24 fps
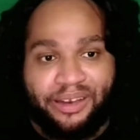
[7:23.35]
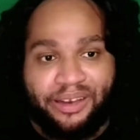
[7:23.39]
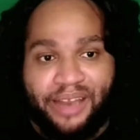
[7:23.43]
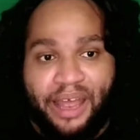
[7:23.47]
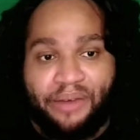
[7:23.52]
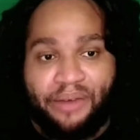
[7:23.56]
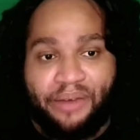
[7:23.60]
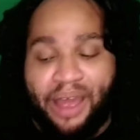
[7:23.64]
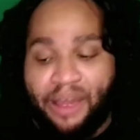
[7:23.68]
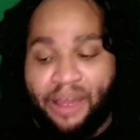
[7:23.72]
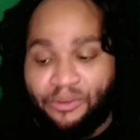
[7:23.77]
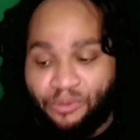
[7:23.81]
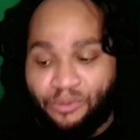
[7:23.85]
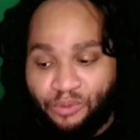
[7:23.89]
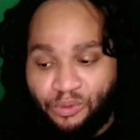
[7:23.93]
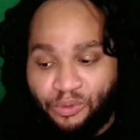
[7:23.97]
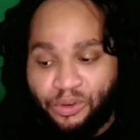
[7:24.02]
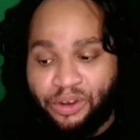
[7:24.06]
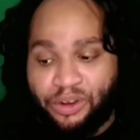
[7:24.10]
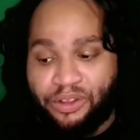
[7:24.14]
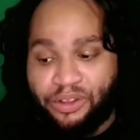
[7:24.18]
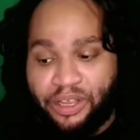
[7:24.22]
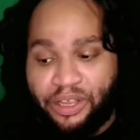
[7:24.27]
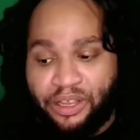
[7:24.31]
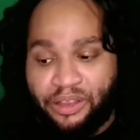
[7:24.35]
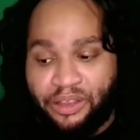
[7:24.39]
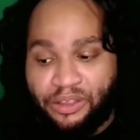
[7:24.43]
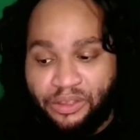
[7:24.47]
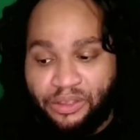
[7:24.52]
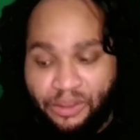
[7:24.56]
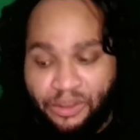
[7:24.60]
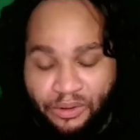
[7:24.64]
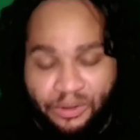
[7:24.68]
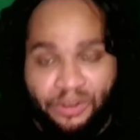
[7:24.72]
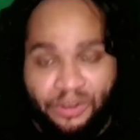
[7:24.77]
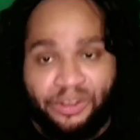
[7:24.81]
That I really
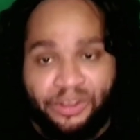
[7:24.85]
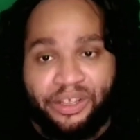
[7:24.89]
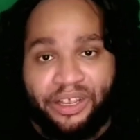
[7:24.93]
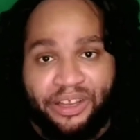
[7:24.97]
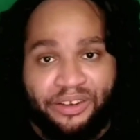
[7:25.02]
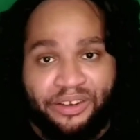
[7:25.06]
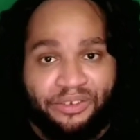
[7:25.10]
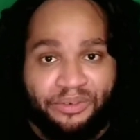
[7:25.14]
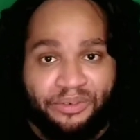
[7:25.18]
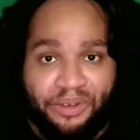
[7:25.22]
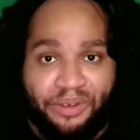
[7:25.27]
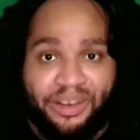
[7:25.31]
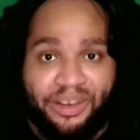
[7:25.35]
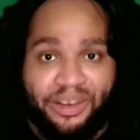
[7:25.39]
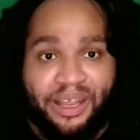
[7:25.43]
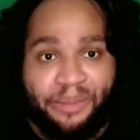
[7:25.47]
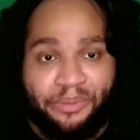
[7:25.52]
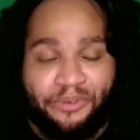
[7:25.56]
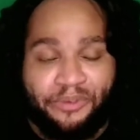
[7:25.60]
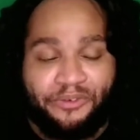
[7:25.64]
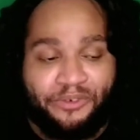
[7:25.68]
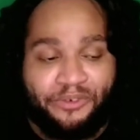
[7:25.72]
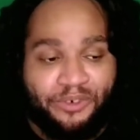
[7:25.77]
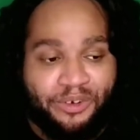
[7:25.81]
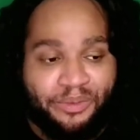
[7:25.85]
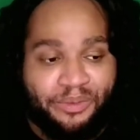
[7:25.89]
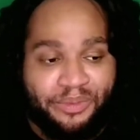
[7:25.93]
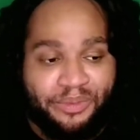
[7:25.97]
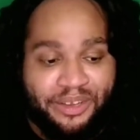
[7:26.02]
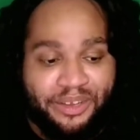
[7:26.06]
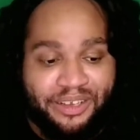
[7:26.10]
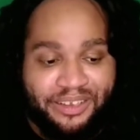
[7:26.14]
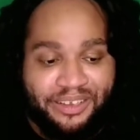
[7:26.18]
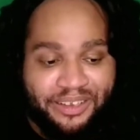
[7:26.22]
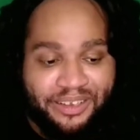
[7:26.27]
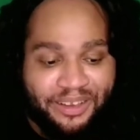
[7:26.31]
thoroughly enjoyed that
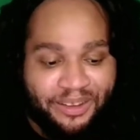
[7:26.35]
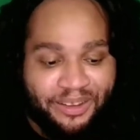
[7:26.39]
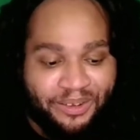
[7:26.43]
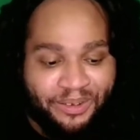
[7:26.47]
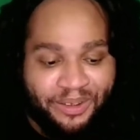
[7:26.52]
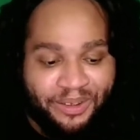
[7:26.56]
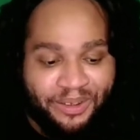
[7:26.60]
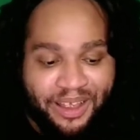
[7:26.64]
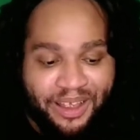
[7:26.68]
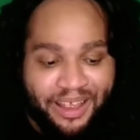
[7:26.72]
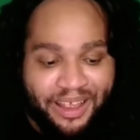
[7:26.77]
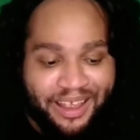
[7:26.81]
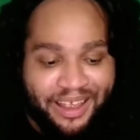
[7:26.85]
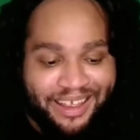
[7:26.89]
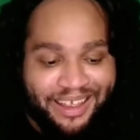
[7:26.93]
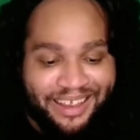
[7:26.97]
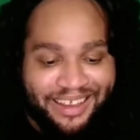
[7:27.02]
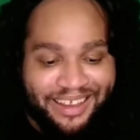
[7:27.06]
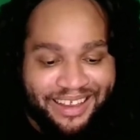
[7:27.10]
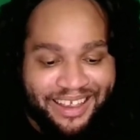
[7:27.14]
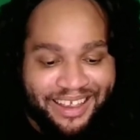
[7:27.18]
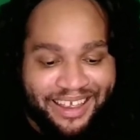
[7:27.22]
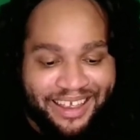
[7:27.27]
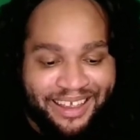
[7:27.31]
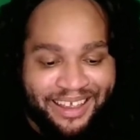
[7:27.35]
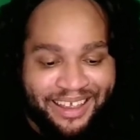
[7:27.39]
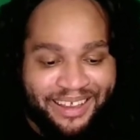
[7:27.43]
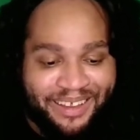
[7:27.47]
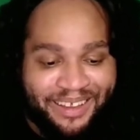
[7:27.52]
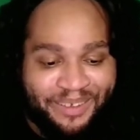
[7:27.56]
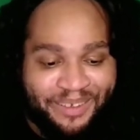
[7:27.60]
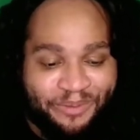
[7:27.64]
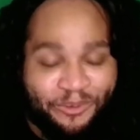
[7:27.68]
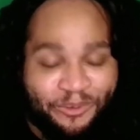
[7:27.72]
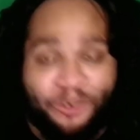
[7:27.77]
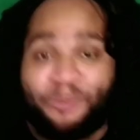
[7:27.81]
performance. So yeah,
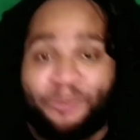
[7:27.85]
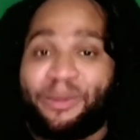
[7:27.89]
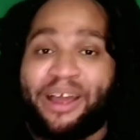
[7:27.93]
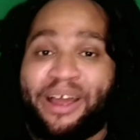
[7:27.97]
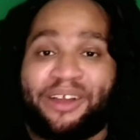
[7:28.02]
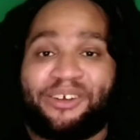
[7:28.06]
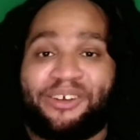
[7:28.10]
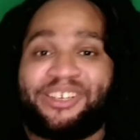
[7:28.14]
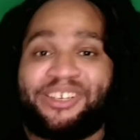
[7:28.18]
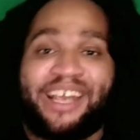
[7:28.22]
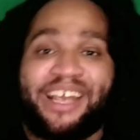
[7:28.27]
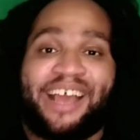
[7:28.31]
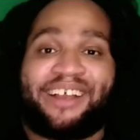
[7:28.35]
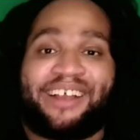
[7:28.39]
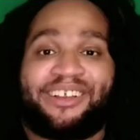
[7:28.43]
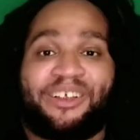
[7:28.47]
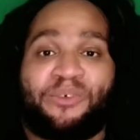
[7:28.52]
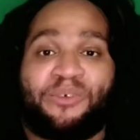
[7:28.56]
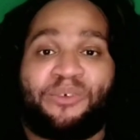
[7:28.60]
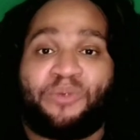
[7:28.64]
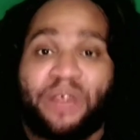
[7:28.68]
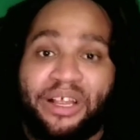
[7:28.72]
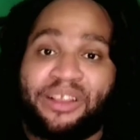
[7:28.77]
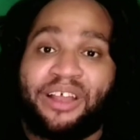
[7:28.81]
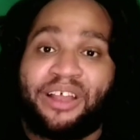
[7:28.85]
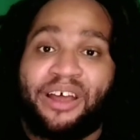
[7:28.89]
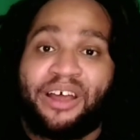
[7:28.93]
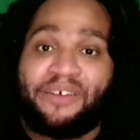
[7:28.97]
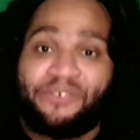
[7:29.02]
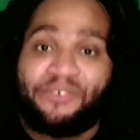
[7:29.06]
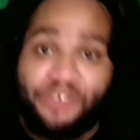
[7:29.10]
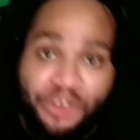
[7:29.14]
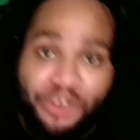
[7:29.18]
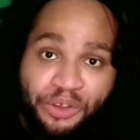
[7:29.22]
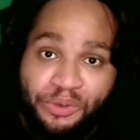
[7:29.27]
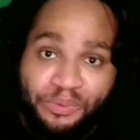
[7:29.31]
well, Michael Jackson, we
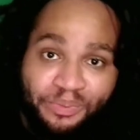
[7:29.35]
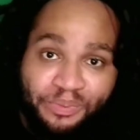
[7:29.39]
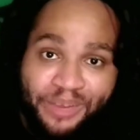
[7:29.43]
love you.